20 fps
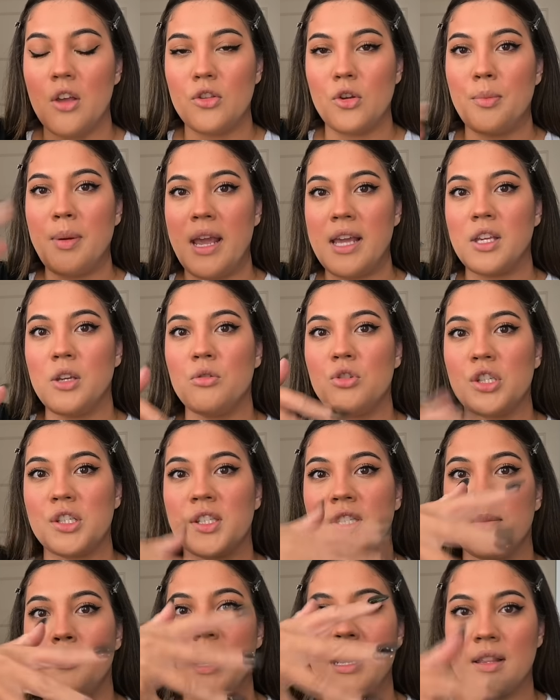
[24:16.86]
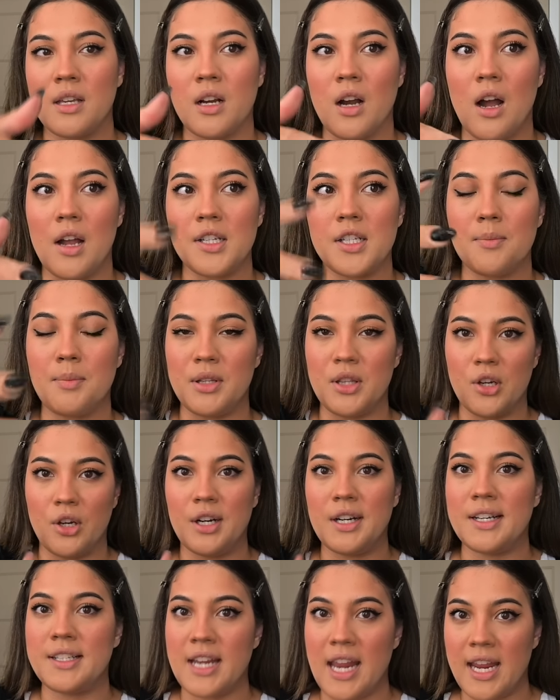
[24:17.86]
They're paying you just to make the content, but they're
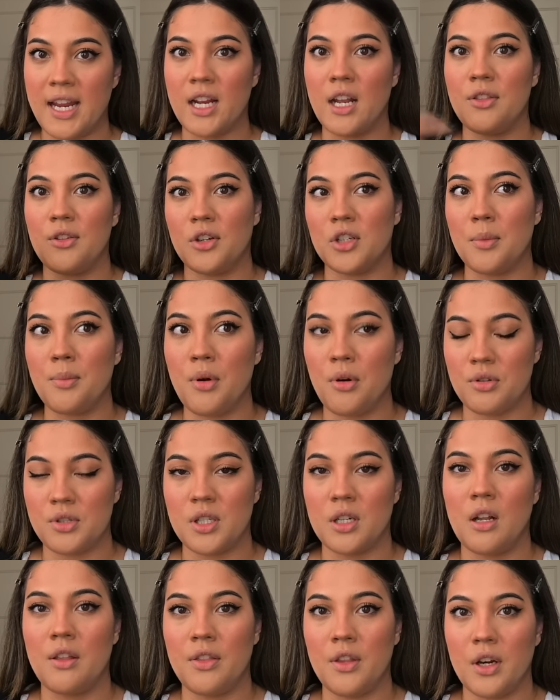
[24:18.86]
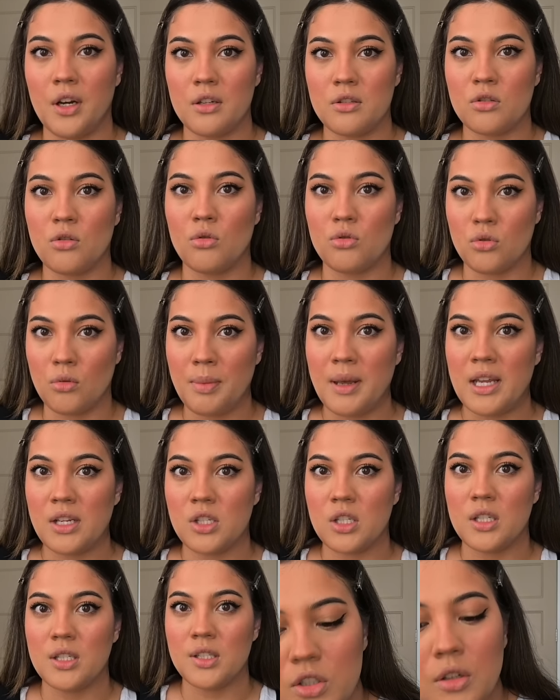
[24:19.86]
gonna take it and they're gonna post it on their social
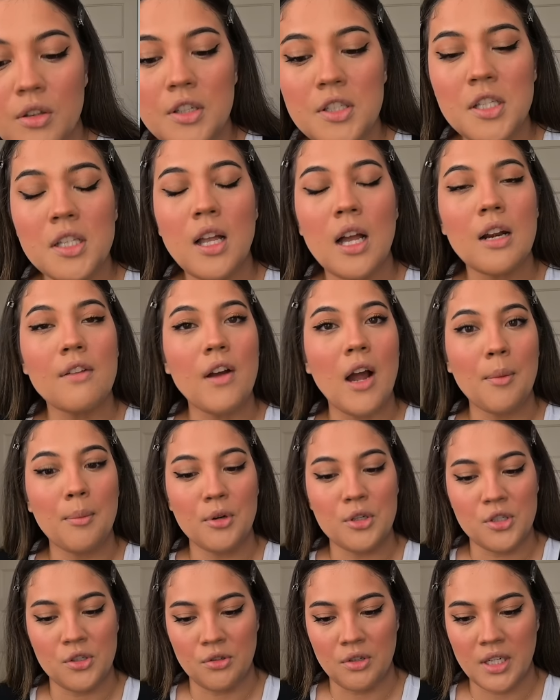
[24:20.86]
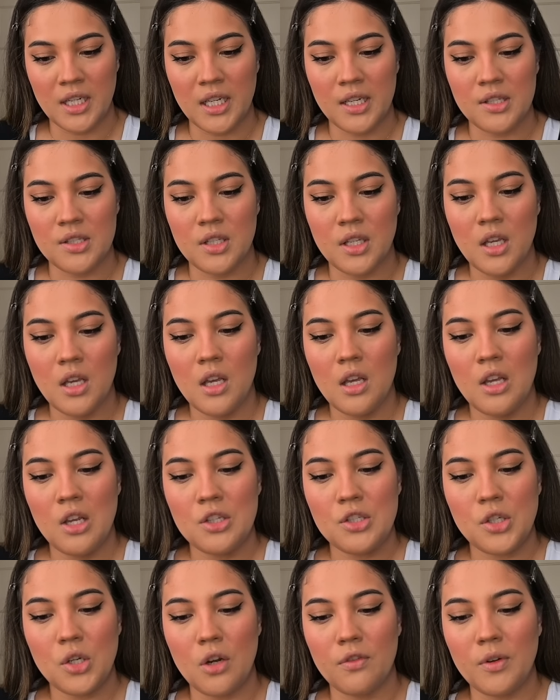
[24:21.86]
pages. So there's a lot of opportunities
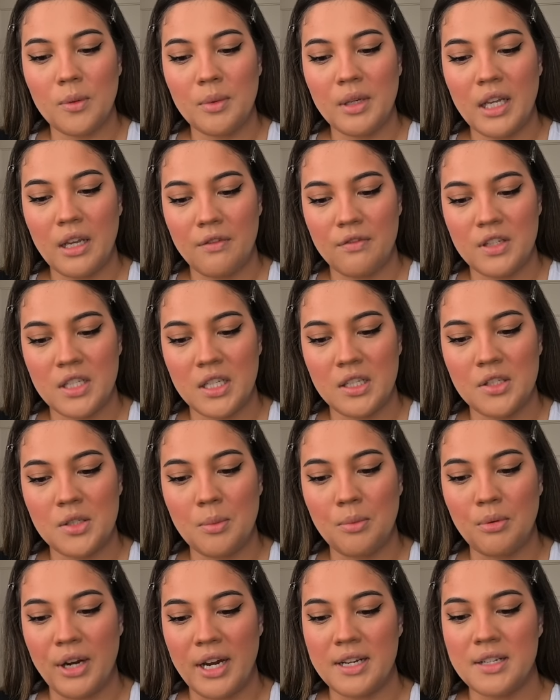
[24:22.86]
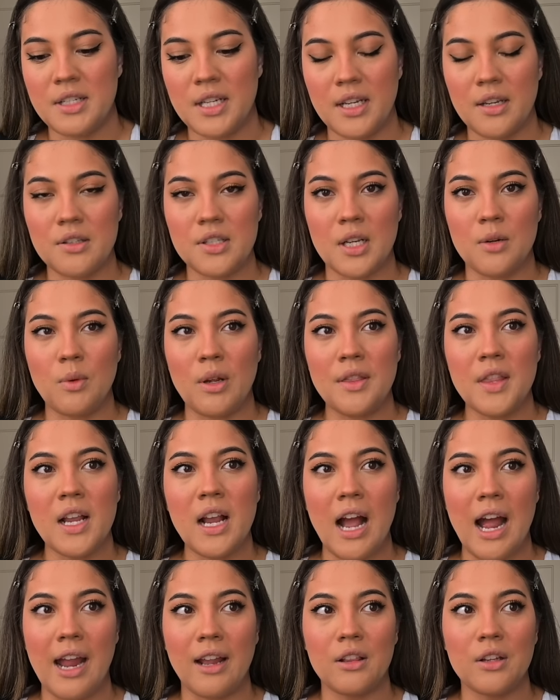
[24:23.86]
to go from gifted to brand deals. And one thing
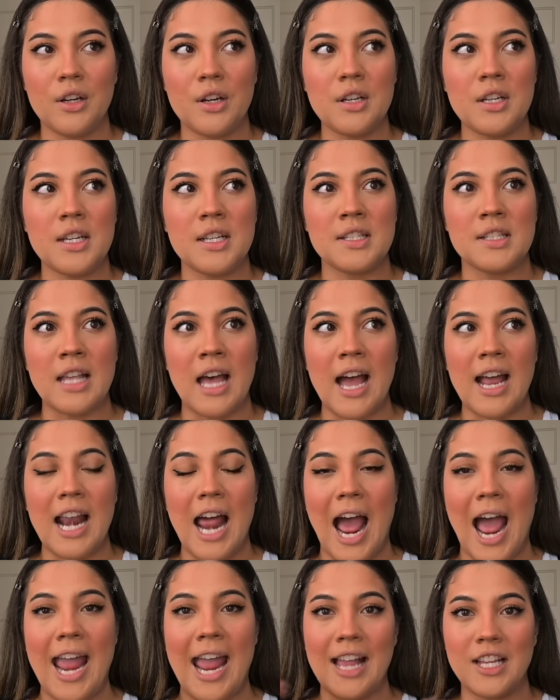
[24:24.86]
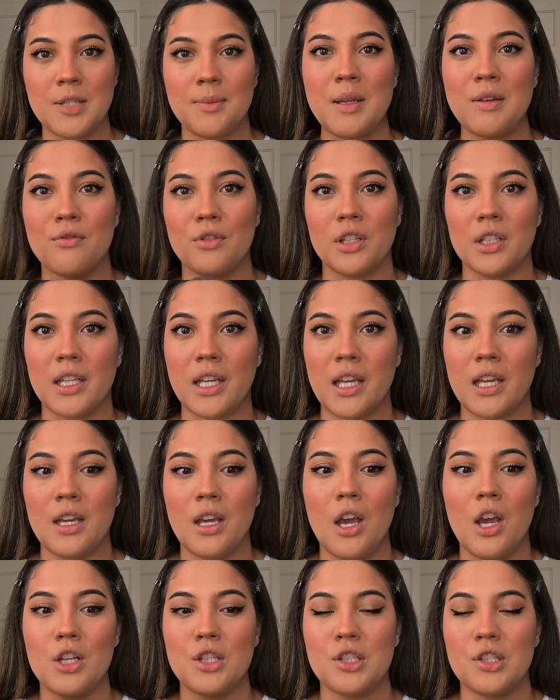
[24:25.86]
I learned is that I had to be really
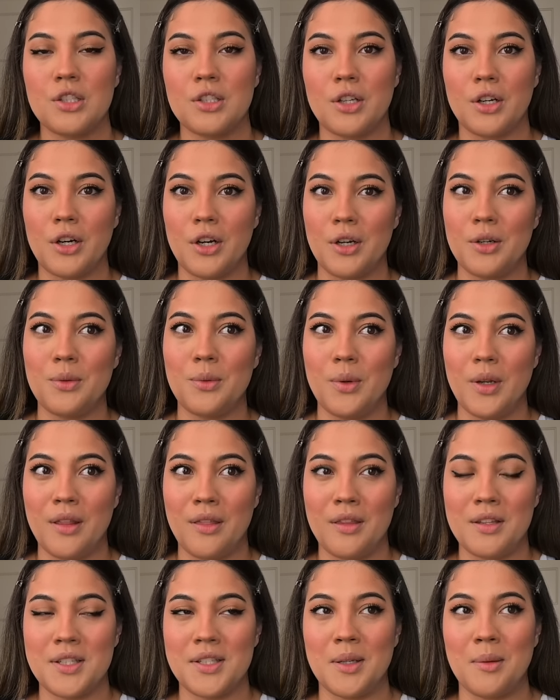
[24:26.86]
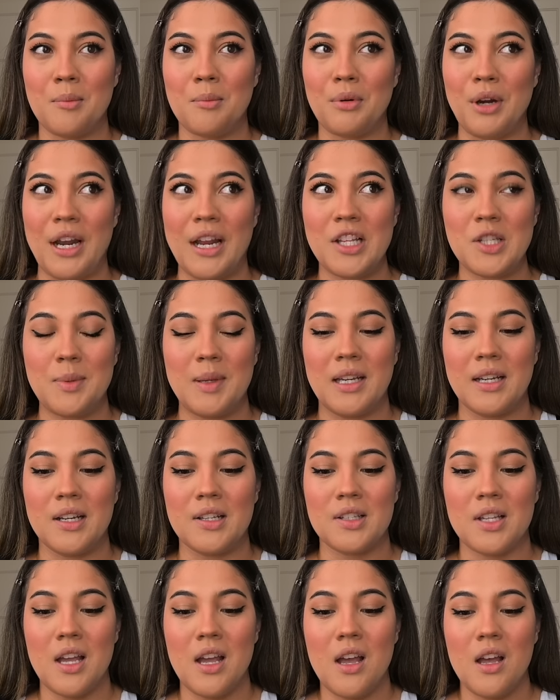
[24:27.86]
stern with some brands,
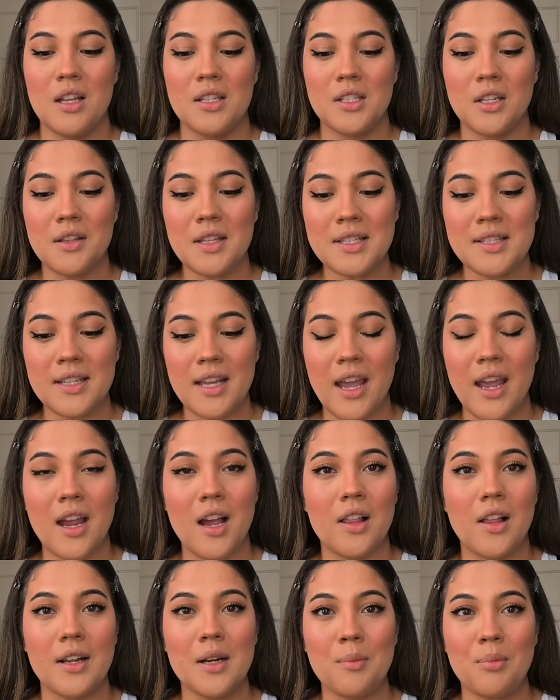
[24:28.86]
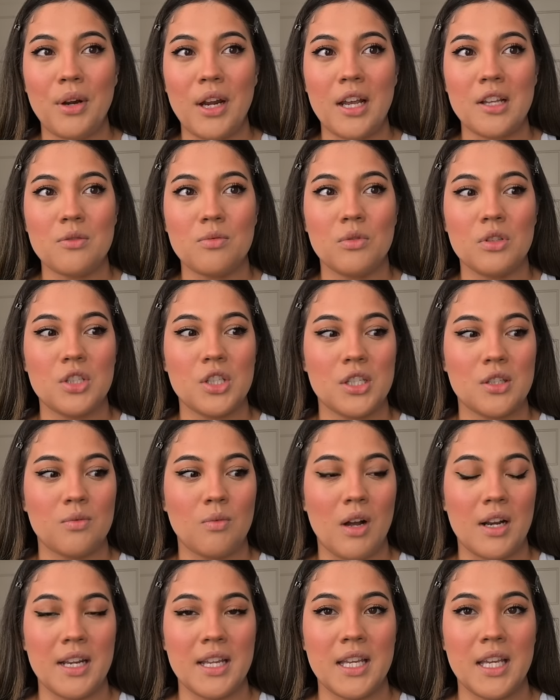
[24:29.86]
because till this day, a lot of brands will just
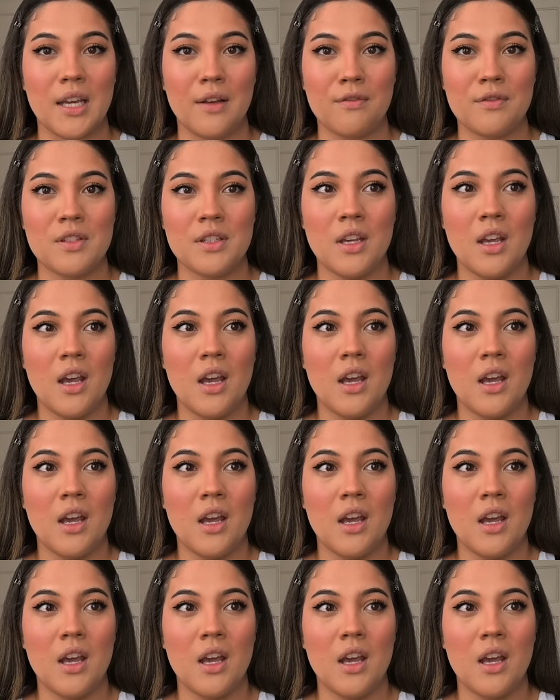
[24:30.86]
want to gift